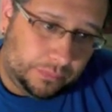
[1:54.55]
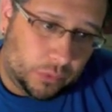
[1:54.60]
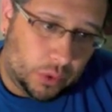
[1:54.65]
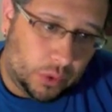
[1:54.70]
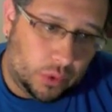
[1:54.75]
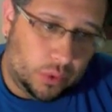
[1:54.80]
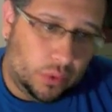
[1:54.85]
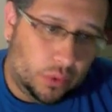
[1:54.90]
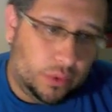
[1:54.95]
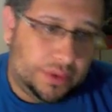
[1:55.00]

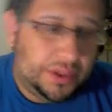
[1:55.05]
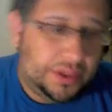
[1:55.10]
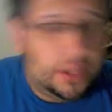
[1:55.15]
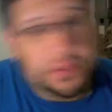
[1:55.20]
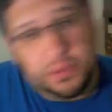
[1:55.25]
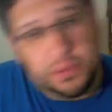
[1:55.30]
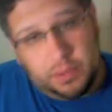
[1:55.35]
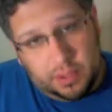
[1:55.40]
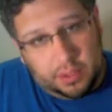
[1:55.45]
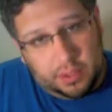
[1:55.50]
who is
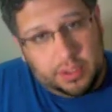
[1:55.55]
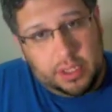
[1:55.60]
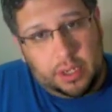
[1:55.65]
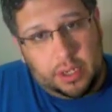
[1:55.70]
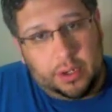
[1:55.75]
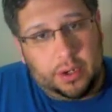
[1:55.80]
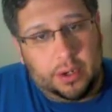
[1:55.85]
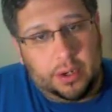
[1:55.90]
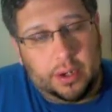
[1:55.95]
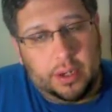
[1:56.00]
also a little
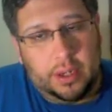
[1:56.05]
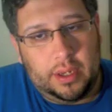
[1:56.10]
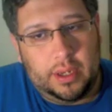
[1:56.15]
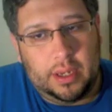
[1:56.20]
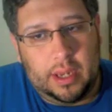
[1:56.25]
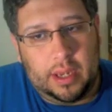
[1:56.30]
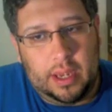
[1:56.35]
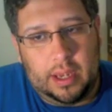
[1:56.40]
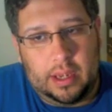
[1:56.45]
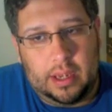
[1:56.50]
younger,
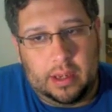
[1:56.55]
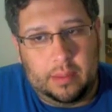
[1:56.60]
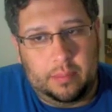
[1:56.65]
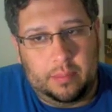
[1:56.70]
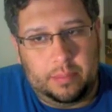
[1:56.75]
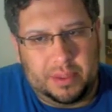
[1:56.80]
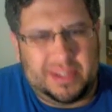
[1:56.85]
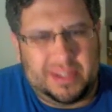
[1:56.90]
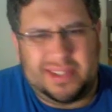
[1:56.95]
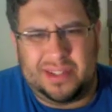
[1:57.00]

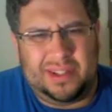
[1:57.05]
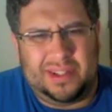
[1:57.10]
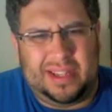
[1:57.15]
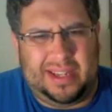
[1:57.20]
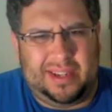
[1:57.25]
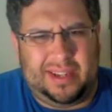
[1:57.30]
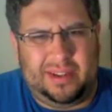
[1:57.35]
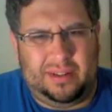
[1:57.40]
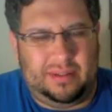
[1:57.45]
but still like,